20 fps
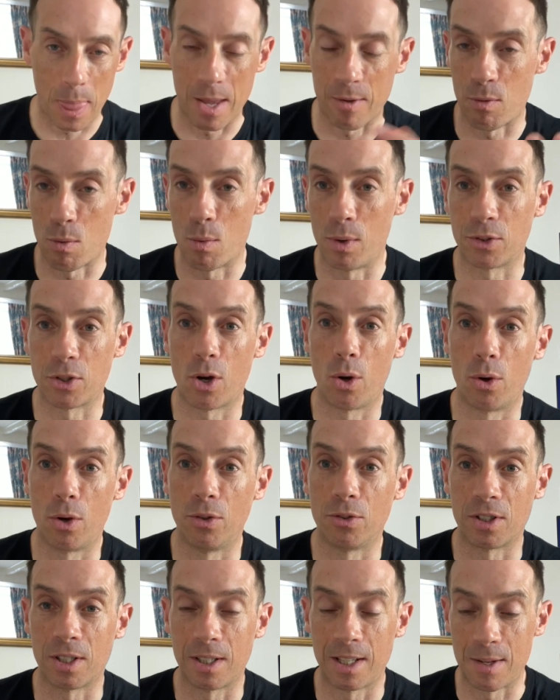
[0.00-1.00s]
if we want to hold
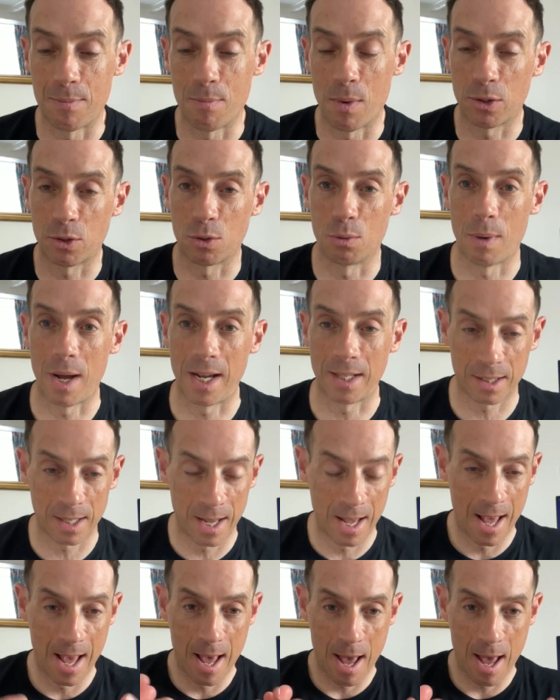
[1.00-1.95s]
on to lean muscle mass